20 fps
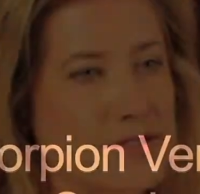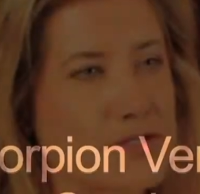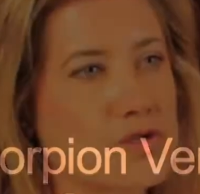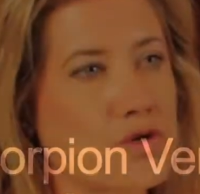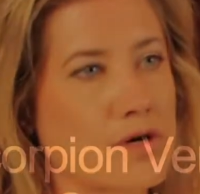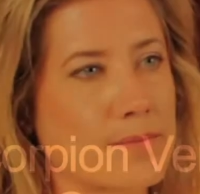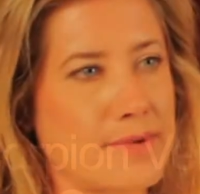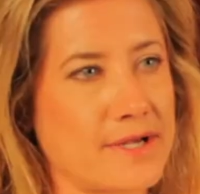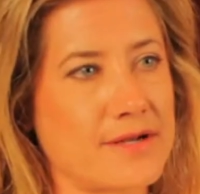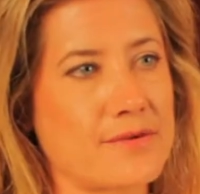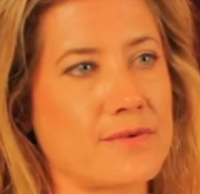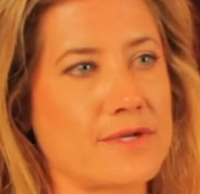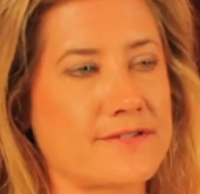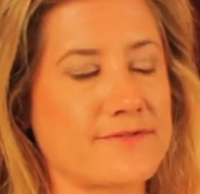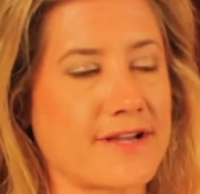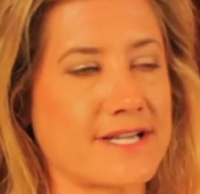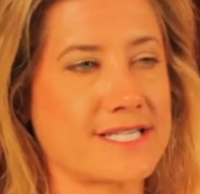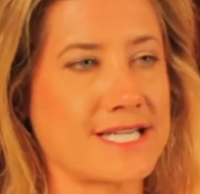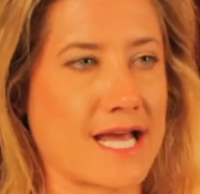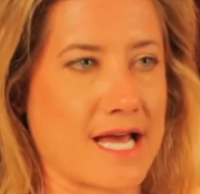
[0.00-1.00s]
Scorpion
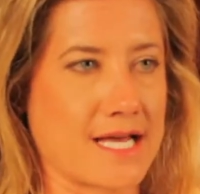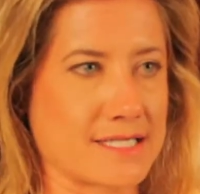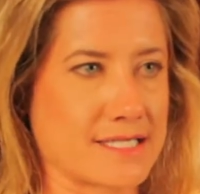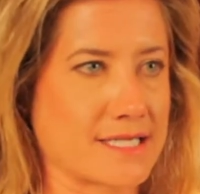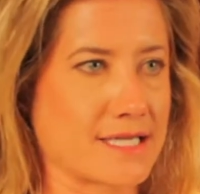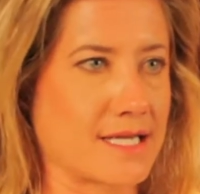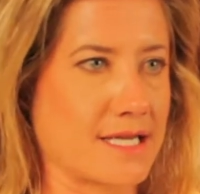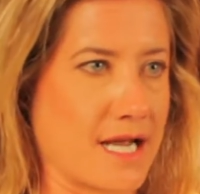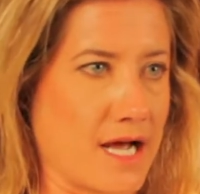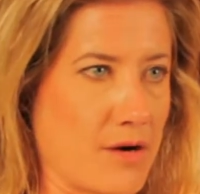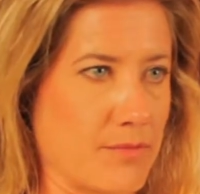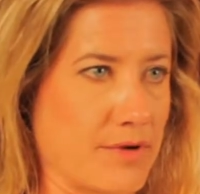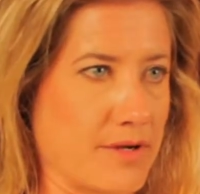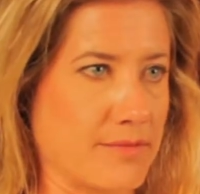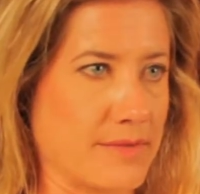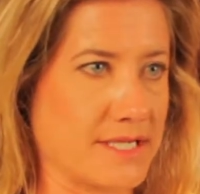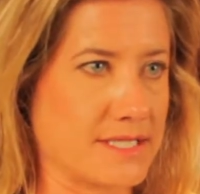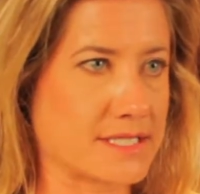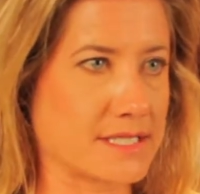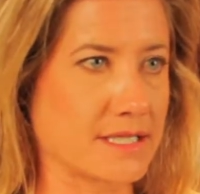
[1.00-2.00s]
was fantastic in
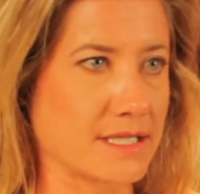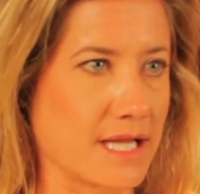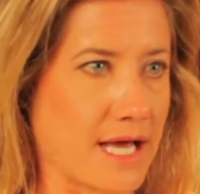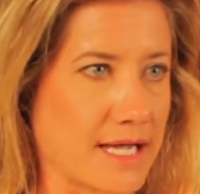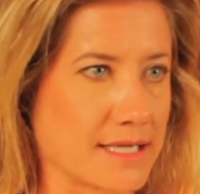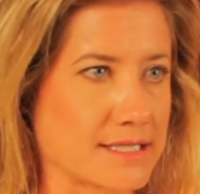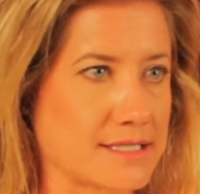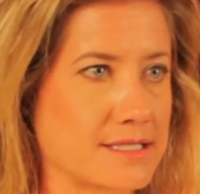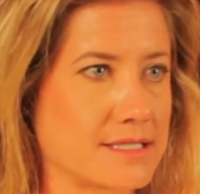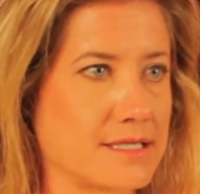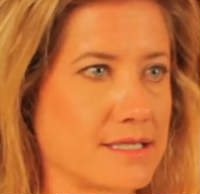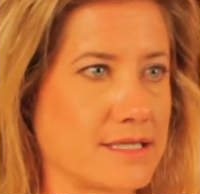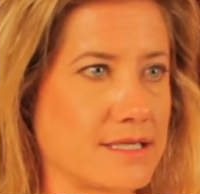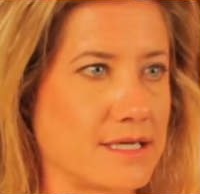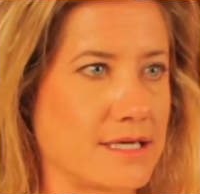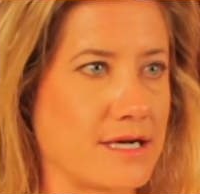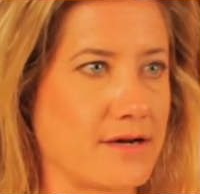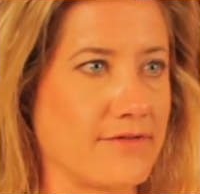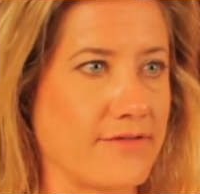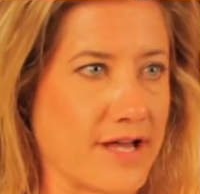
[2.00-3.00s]
helping me select
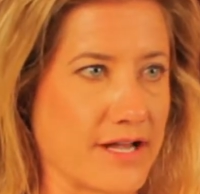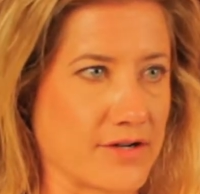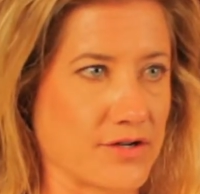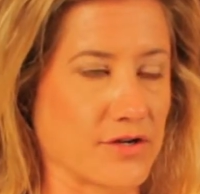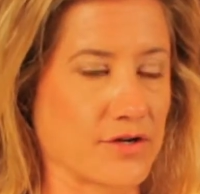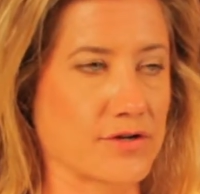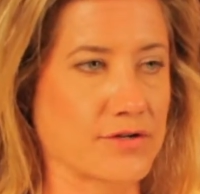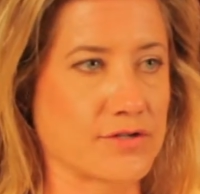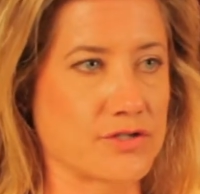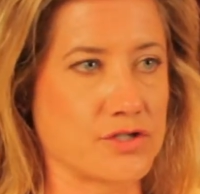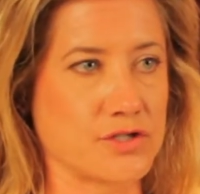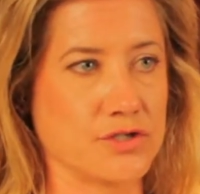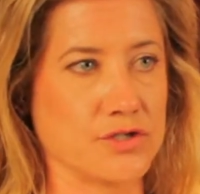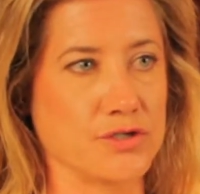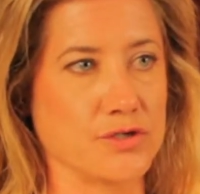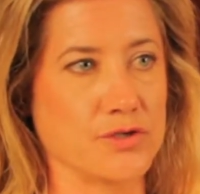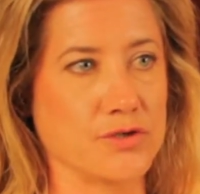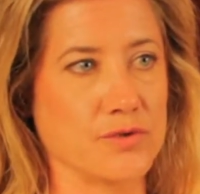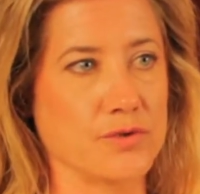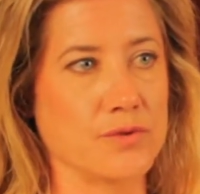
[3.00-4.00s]
a vendor
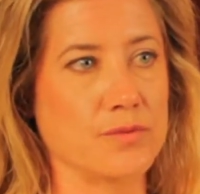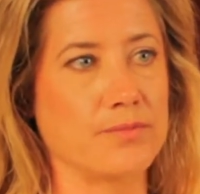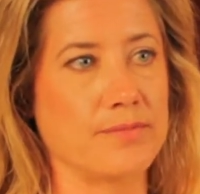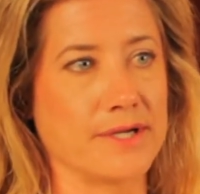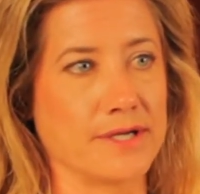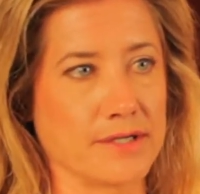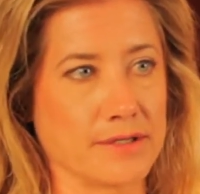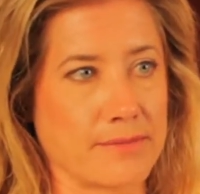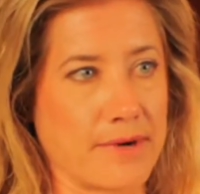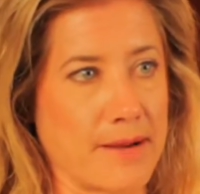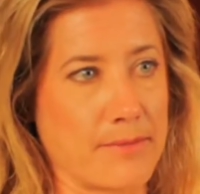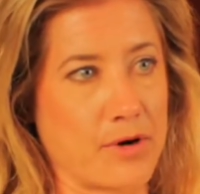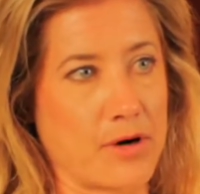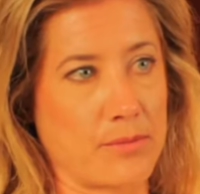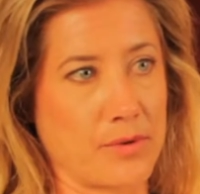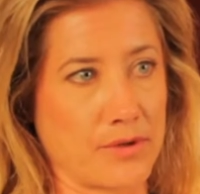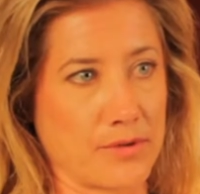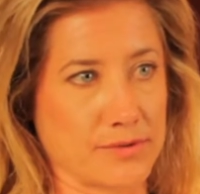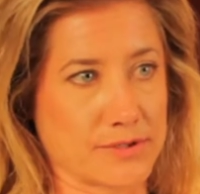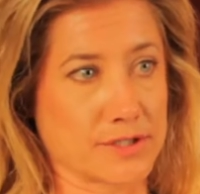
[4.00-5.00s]
to build my
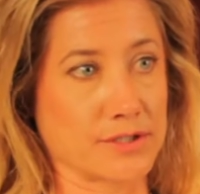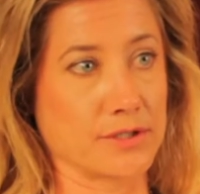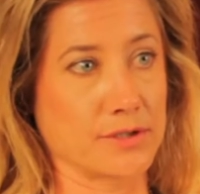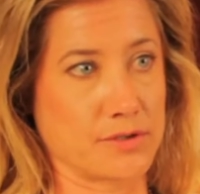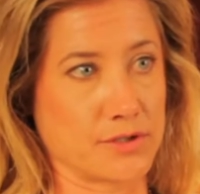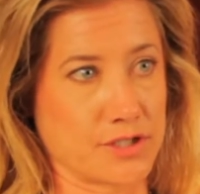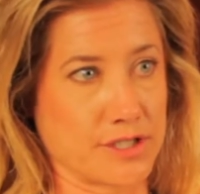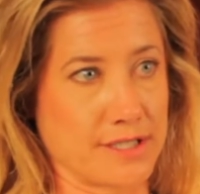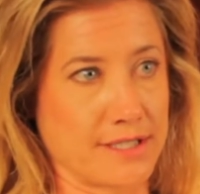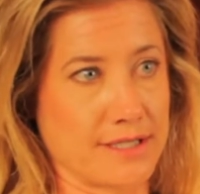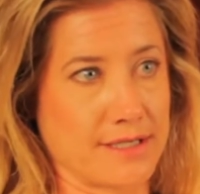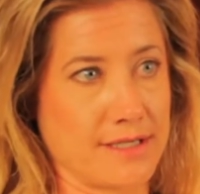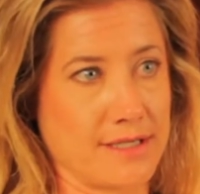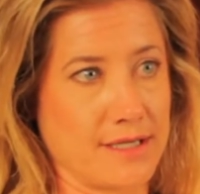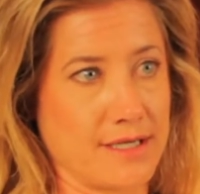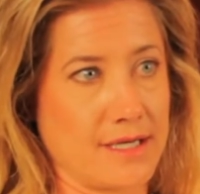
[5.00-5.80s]
mobile solution.